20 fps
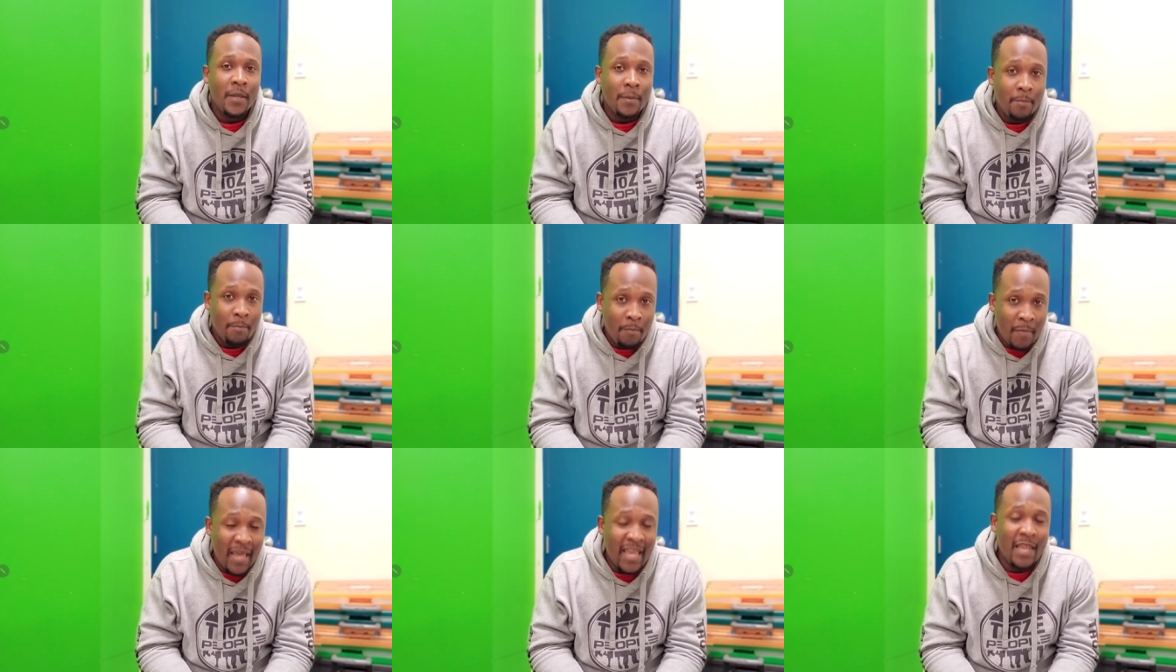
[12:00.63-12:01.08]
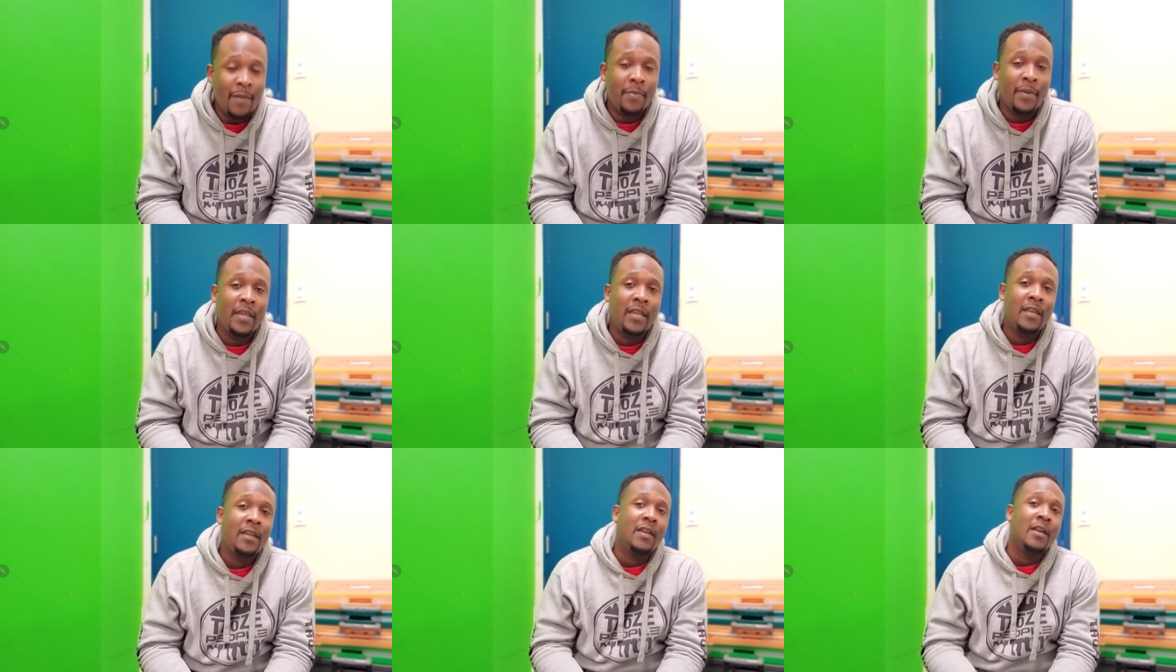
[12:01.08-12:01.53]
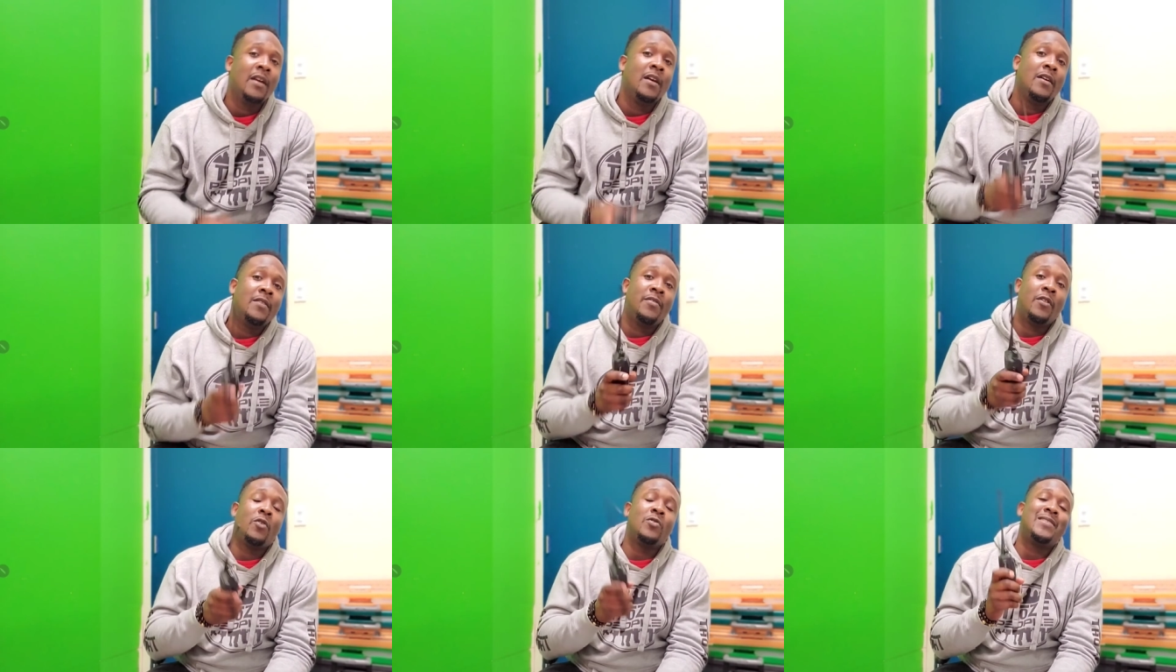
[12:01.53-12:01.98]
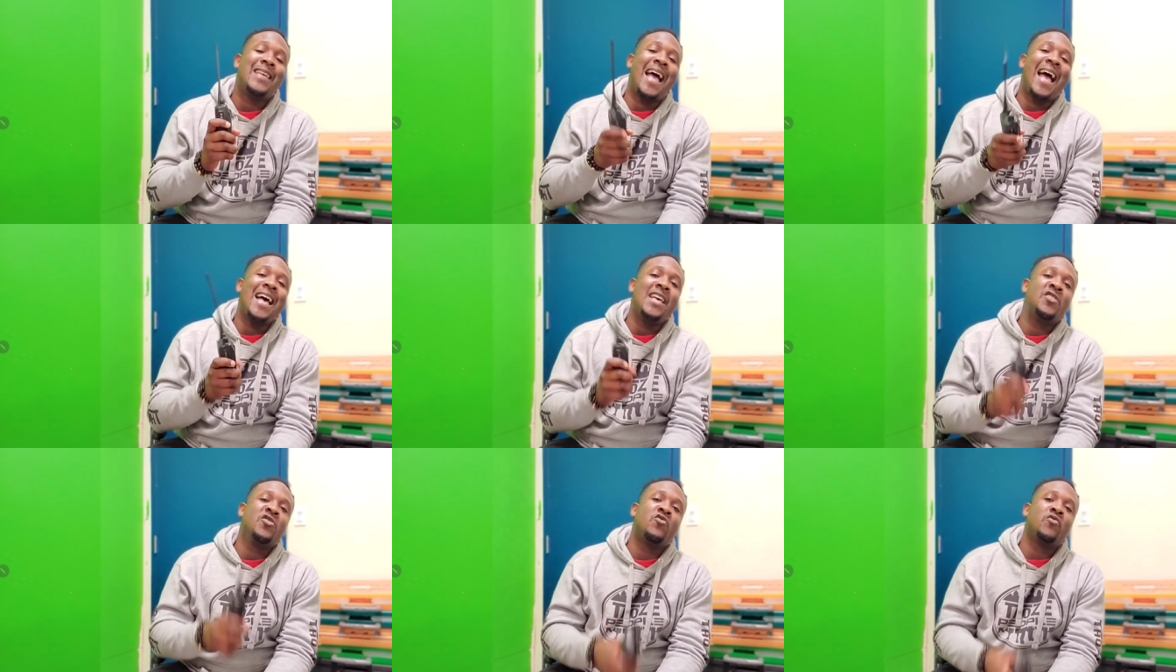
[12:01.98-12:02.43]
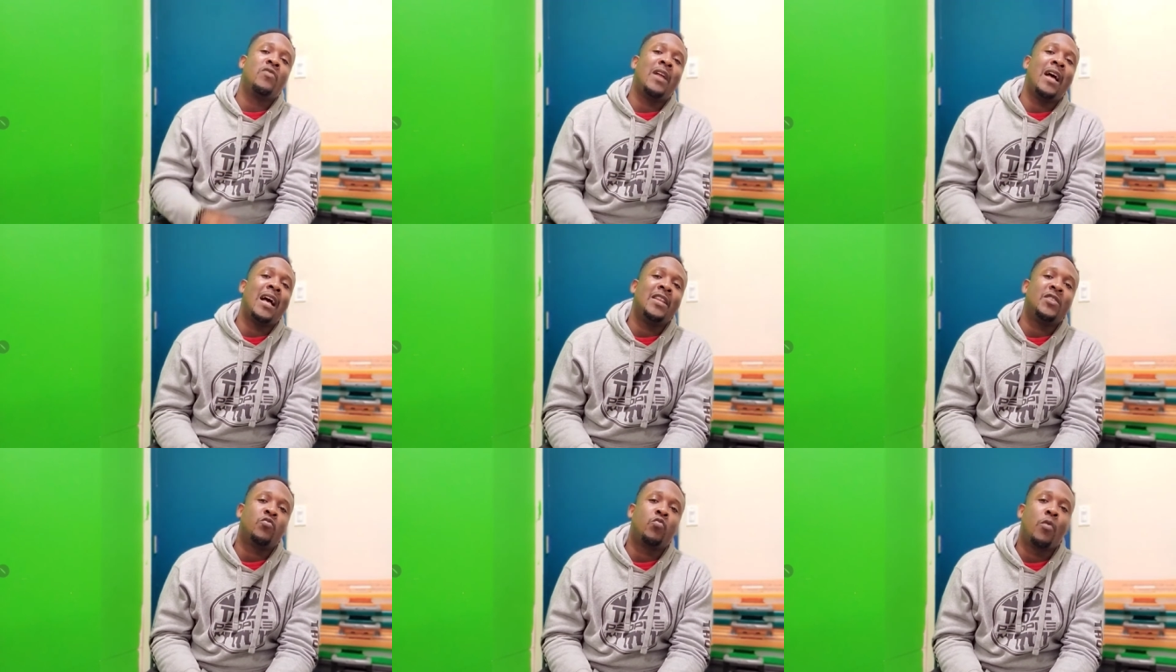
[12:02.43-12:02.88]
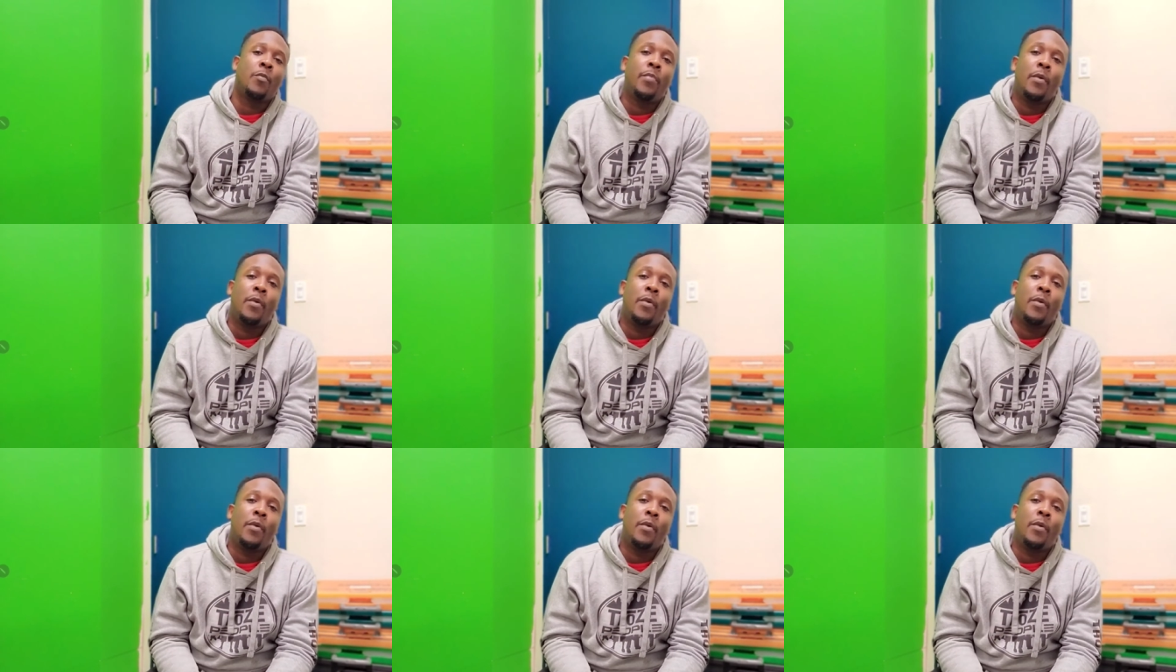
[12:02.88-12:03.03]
Maybe those astronauts were